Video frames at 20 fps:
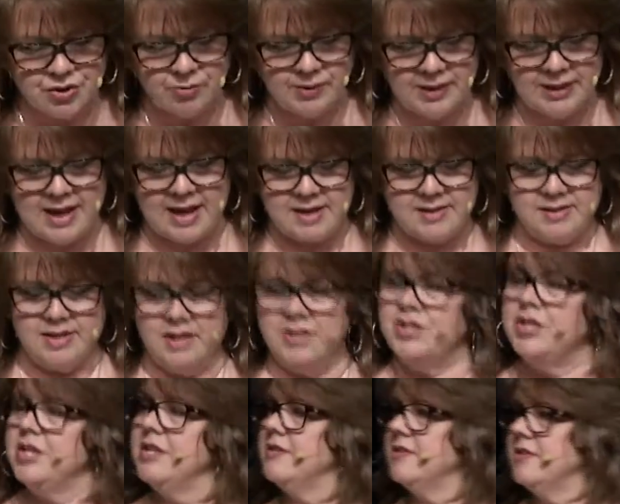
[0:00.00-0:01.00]

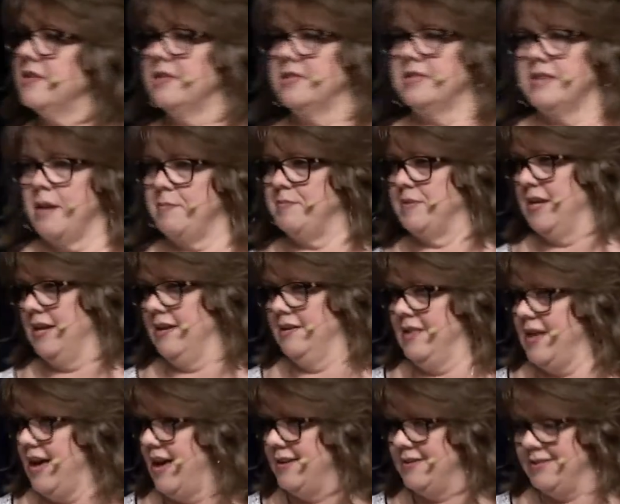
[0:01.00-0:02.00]
relaxation is accepting
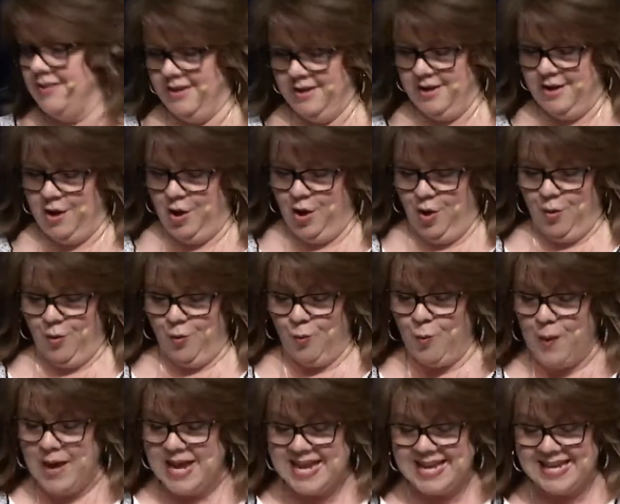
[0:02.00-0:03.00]
that
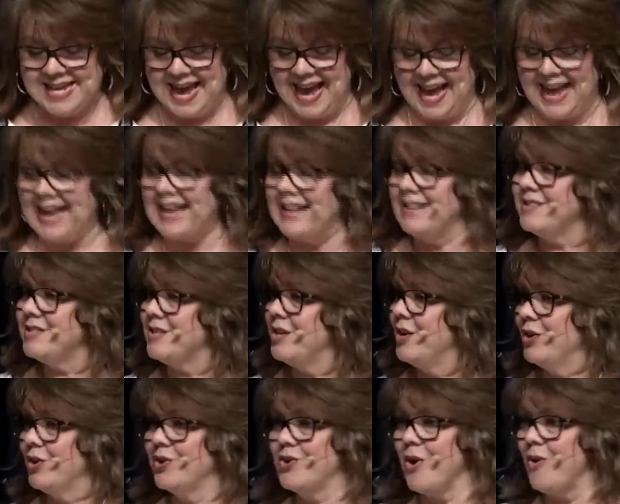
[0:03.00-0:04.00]
we can't
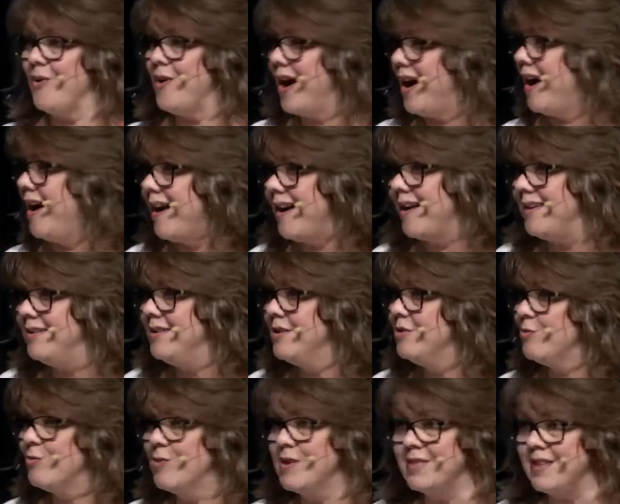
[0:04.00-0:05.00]
go on
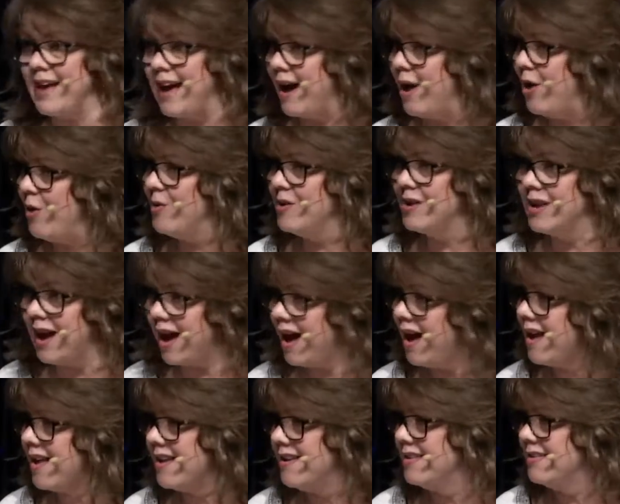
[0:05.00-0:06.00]
without
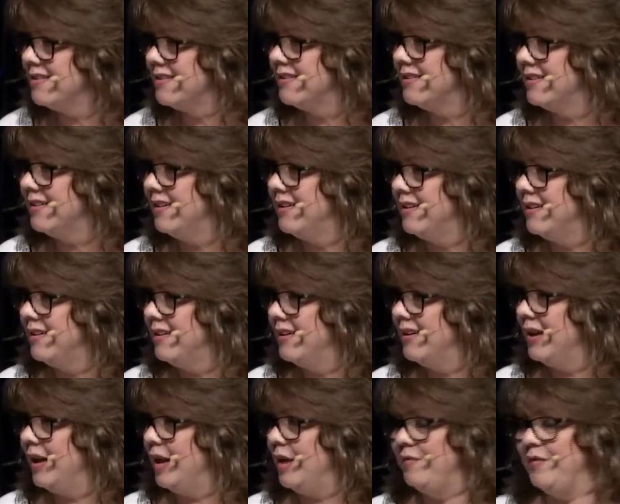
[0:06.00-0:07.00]
God.
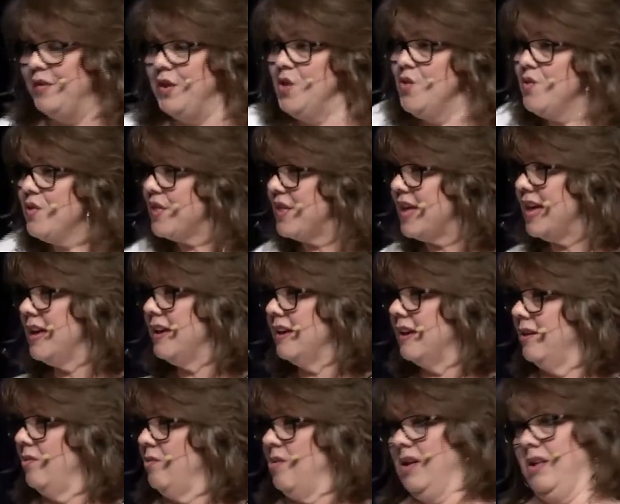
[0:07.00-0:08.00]
If you think,
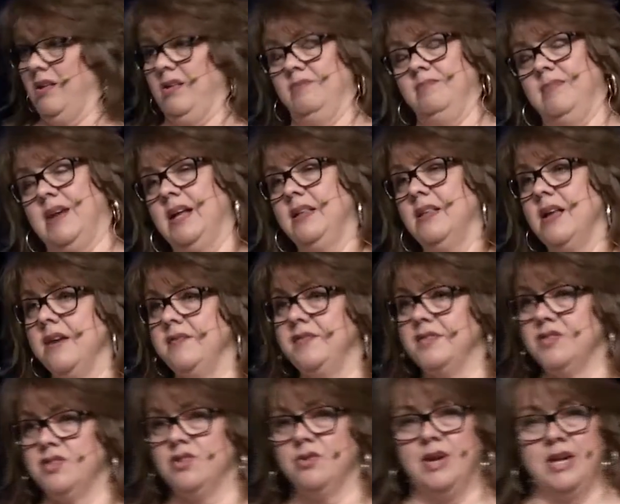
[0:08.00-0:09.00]
well, my life
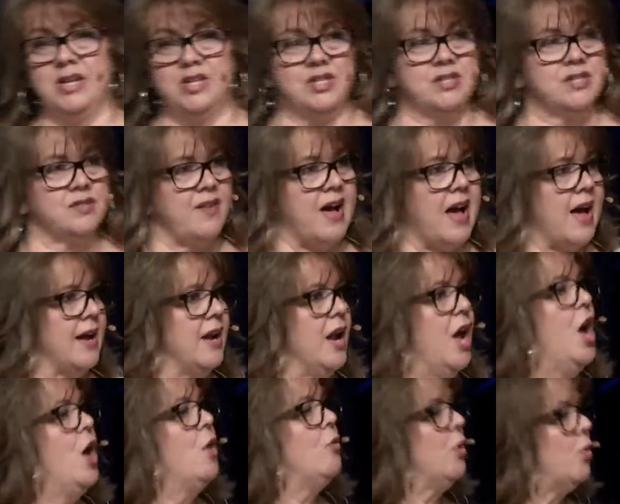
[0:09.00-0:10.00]
is doing just fine,
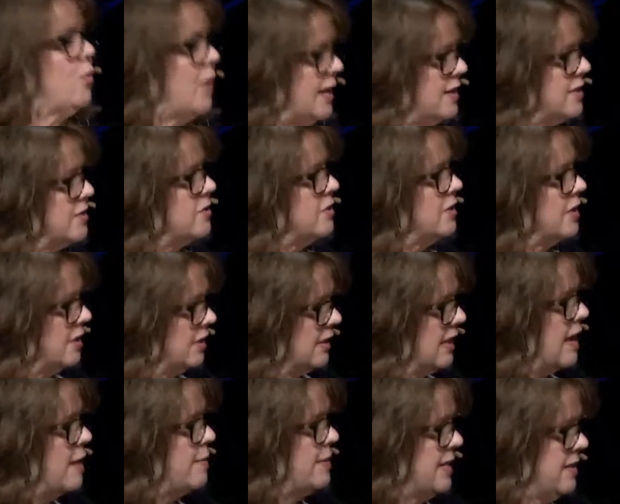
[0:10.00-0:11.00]
well, wait till
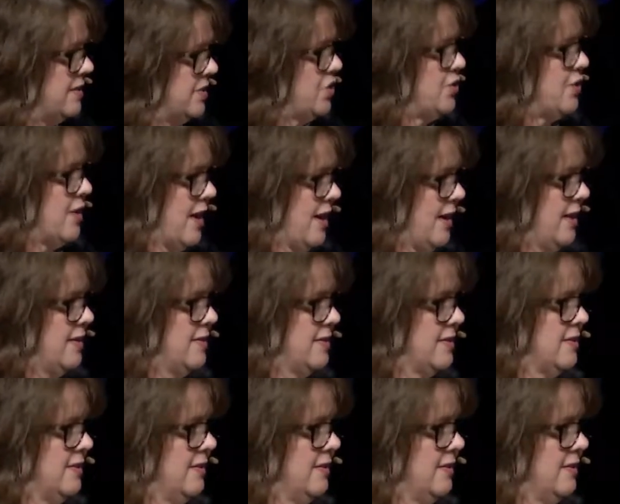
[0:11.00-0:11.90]
calamity strikes.